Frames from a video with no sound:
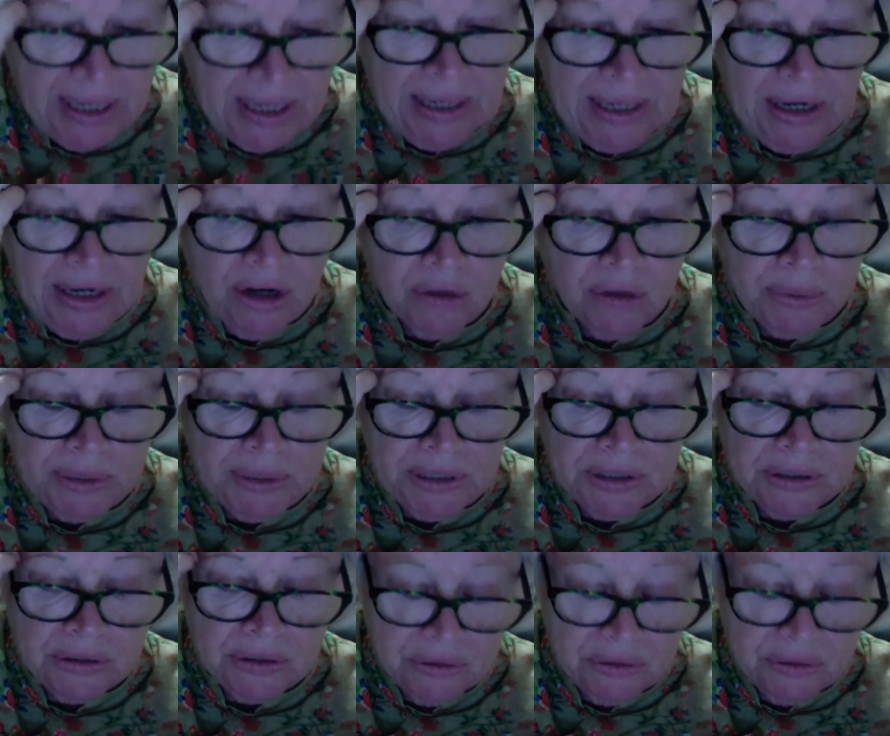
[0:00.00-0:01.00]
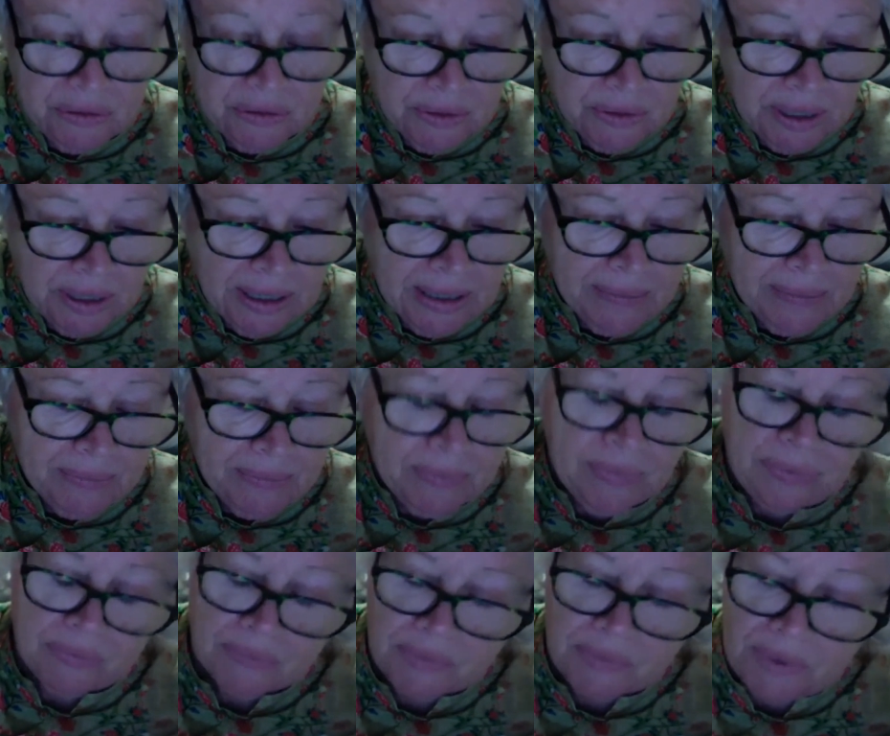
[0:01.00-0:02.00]
in helping to
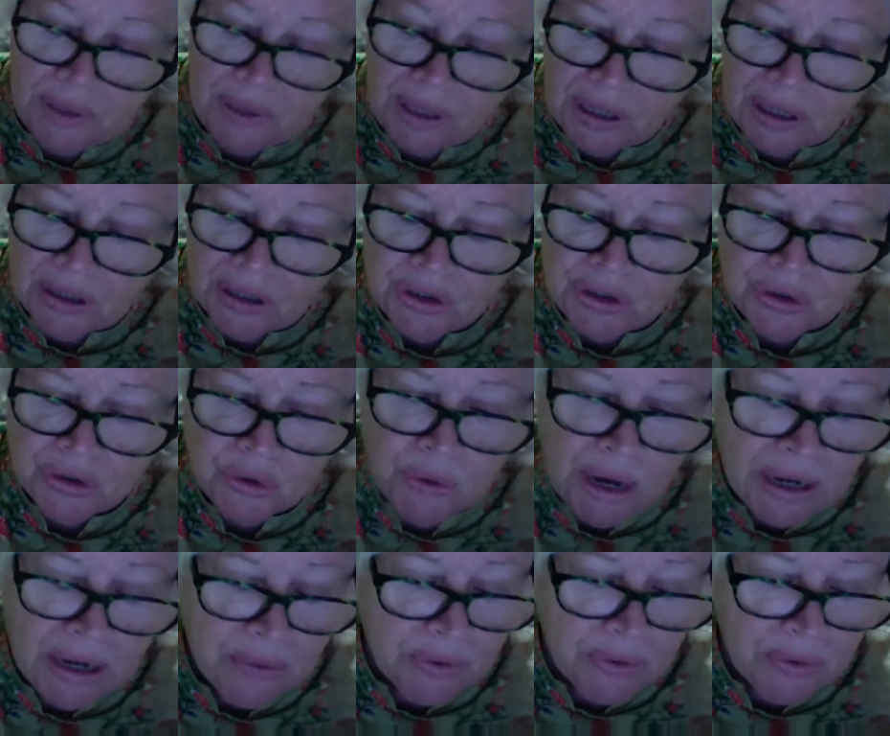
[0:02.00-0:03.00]
do away with